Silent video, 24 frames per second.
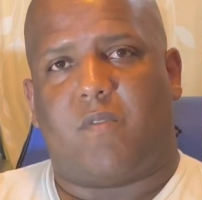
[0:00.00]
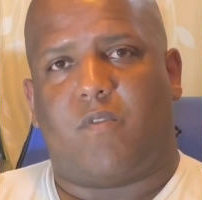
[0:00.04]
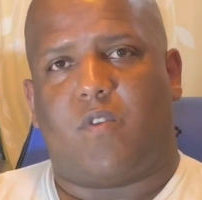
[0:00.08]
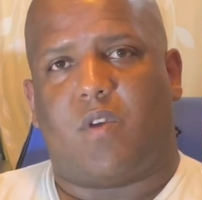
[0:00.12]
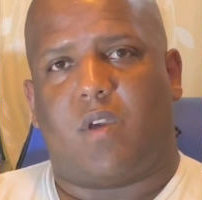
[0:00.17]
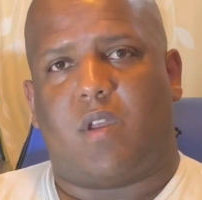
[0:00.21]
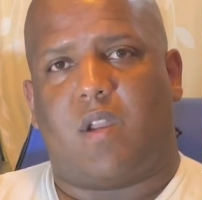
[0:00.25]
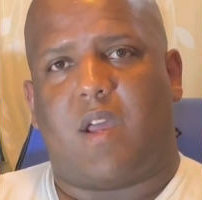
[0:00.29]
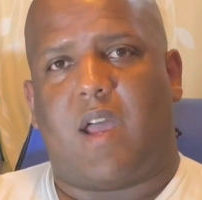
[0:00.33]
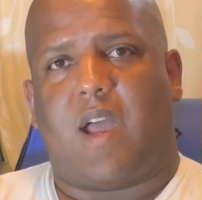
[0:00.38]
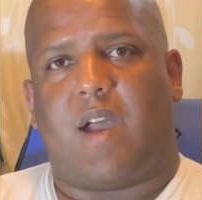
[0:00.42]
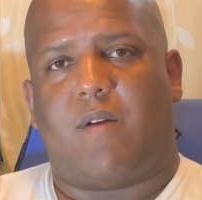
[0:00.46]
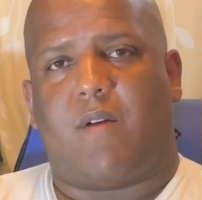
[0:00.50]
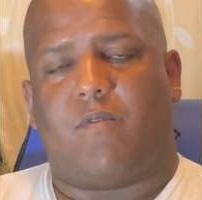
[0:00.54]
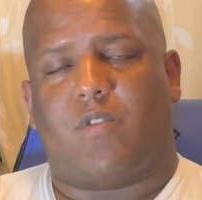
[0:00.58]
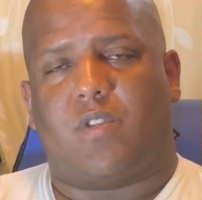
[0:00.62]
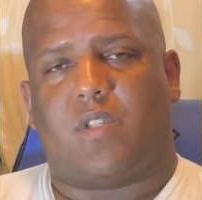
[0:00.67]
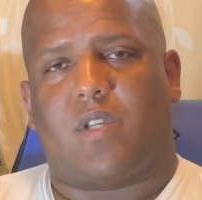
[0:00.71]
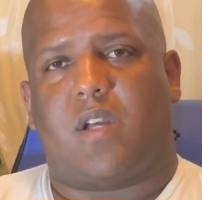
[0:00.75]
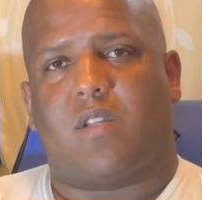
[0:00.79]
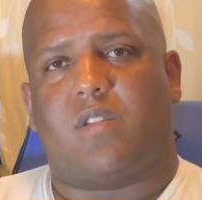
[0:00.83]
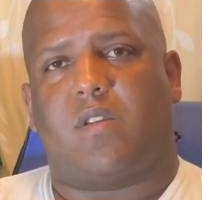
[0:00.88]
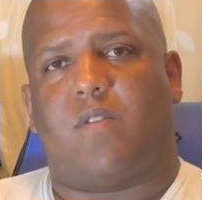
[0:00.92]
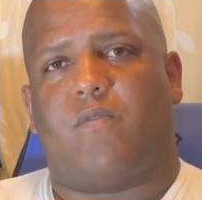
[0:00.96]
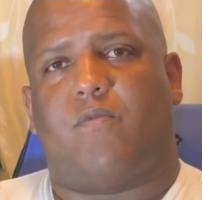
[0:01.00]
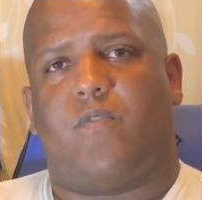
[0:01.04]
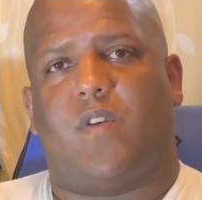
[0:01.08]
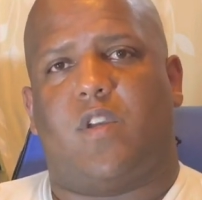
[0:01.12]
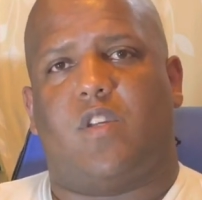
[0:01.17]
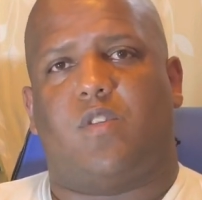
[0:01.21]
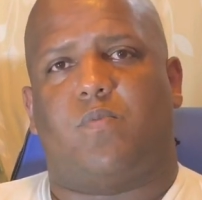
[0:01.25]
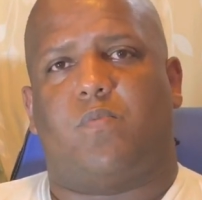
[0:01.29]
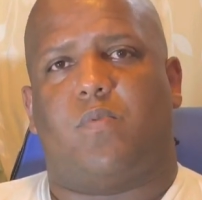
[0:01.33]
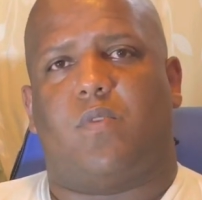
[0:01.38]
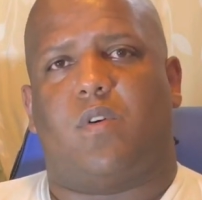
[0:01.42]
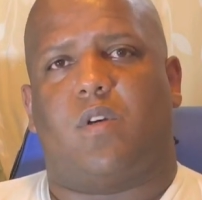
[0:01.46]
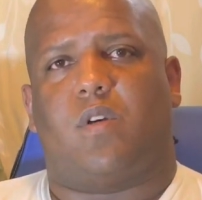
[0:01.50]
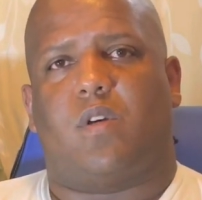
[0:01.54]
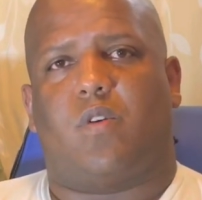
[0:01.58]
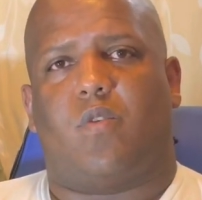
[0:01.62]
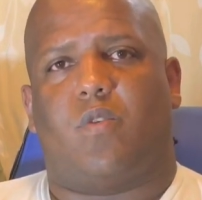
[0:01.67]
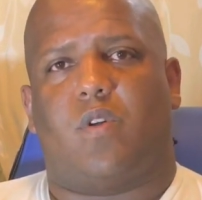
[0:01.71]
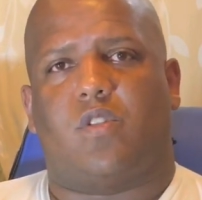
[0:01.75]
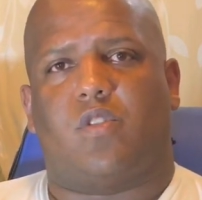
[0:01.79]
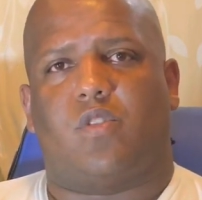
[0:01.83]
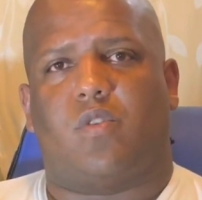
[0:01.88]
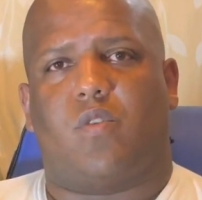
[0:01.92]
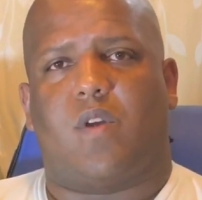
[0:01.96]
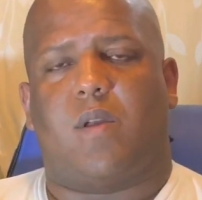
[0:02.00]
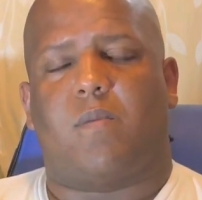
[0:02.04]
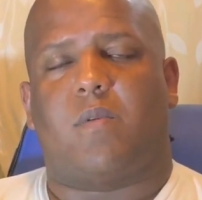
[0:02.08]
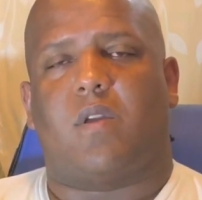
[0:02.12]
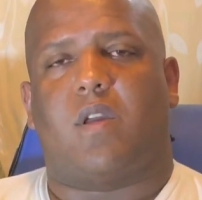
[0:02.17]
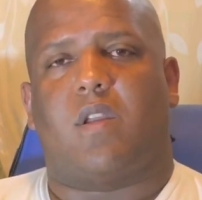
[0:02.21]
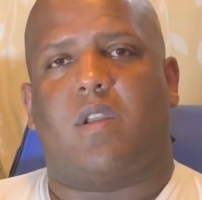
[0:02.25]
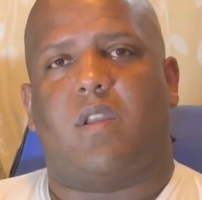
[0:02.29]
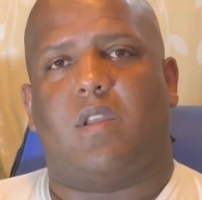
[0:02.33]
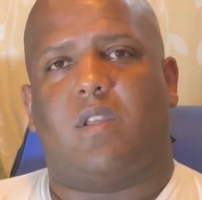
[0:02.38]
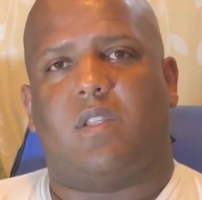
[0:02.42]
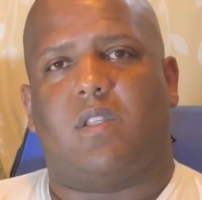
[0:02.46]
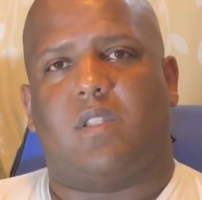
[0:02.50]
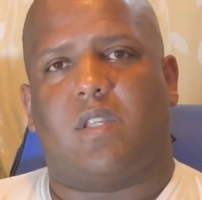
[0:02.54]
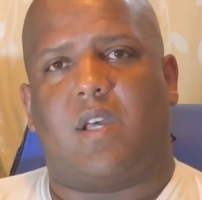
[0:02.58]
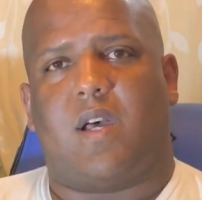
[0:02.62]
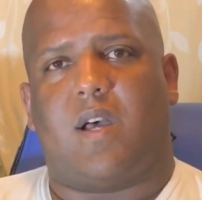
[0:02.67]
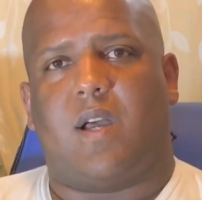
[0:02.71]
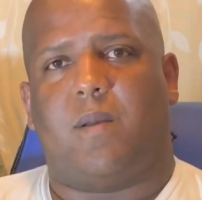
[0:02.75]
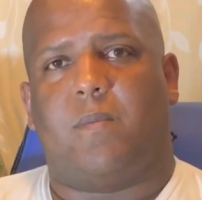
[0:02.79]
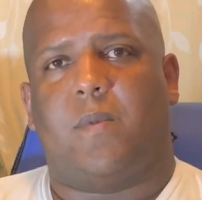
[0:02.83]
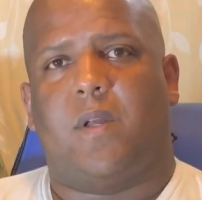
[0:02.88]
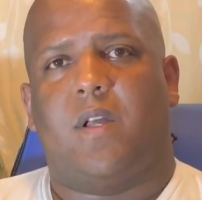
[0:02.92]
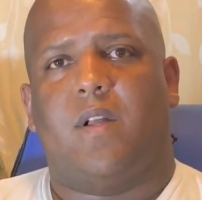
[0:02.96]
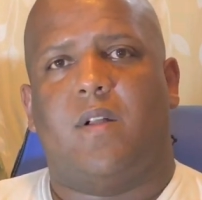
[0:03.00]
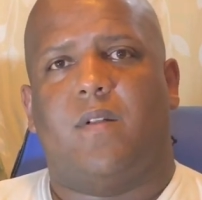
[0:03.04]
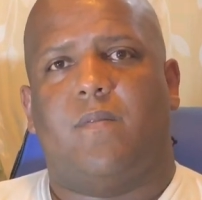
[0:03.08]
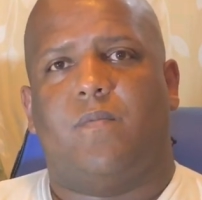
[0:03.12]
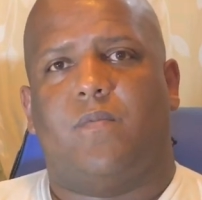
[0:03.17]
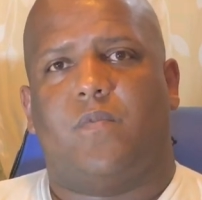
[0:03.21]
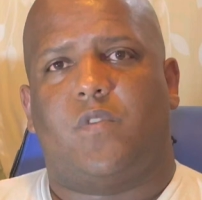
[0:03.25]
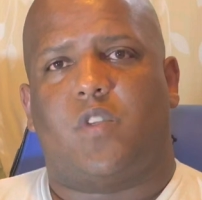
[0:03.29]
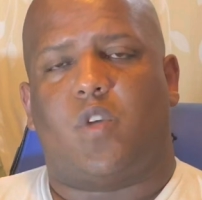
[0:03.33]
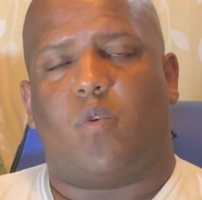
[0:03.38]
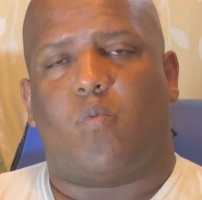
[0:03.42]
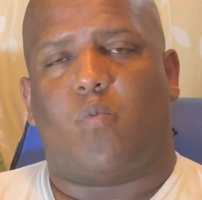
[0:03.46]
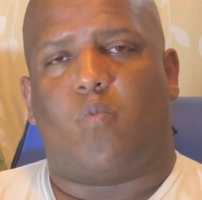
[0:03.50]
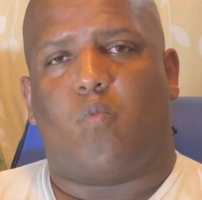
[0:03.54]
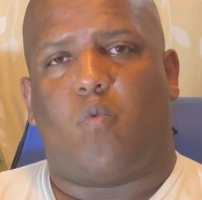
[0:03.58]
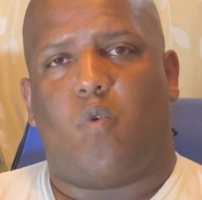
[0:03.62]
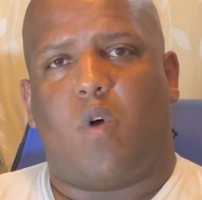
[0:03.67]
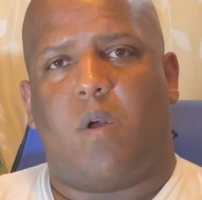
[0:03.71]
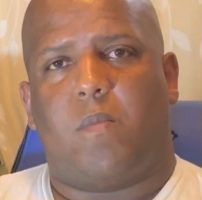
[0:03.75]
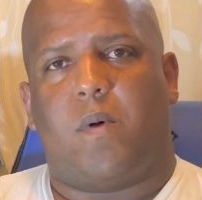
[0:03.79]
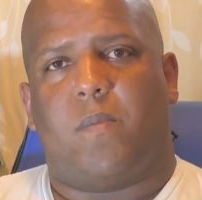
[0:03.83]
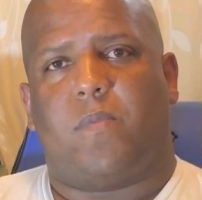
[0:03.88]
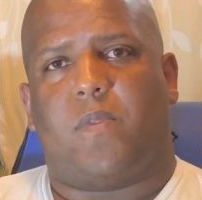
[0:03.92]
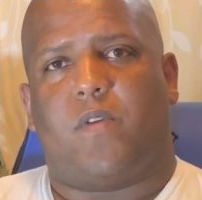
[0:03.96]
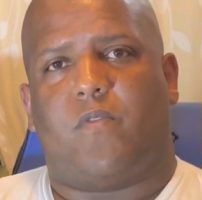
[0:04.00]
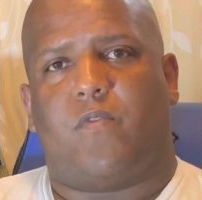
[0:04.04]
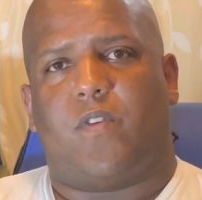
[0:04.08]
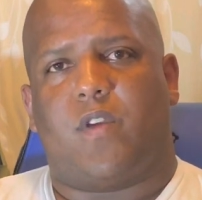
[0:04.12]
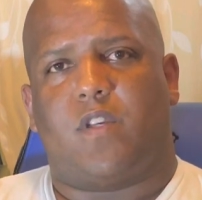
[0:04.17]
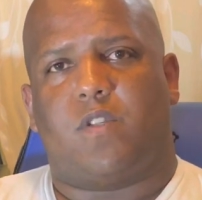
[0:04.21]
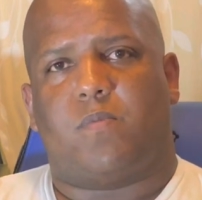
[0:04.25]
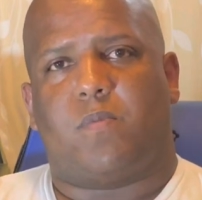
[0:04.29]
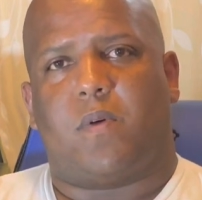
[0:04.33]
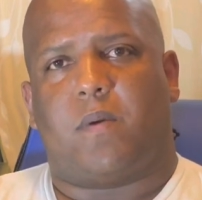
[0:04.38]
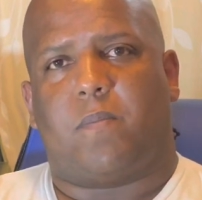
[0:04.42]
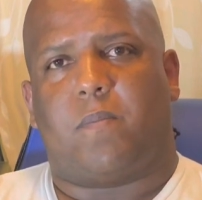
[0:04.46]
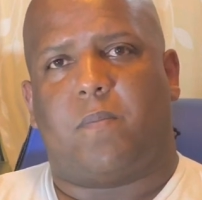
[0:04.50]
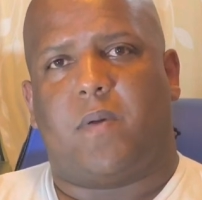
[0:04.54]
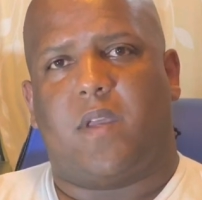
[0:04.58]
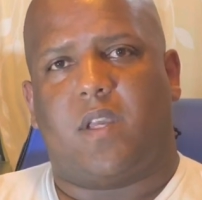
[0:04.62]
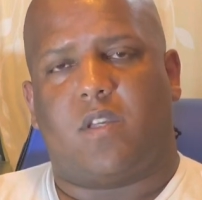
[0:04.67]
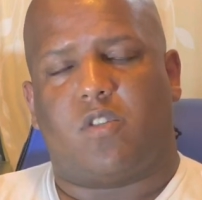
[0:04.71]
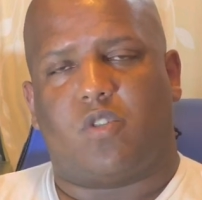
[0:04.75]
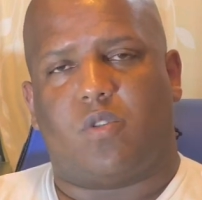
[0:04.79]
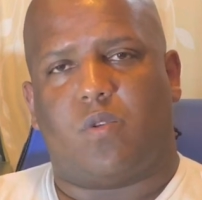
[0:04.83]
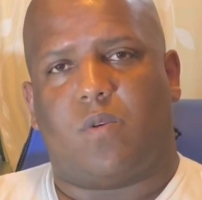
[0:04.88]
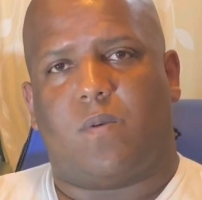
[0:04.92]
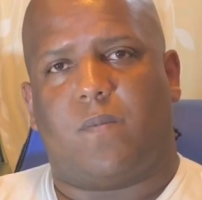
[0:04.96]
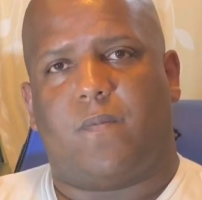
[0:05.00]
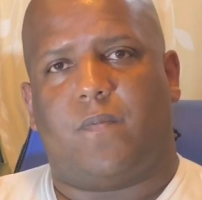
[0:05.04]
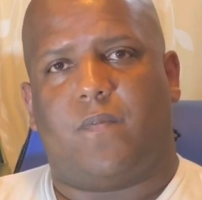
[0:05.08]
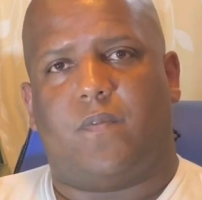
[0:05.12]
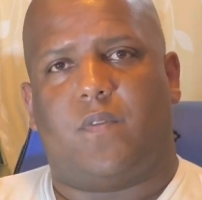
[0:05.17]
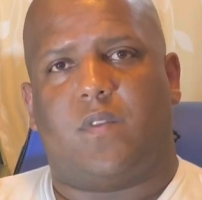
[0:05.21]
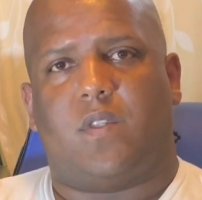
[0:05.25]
If you're gonna advertise on Facebook or Instagram, you're gonna need time to warm up the Facebook pixel,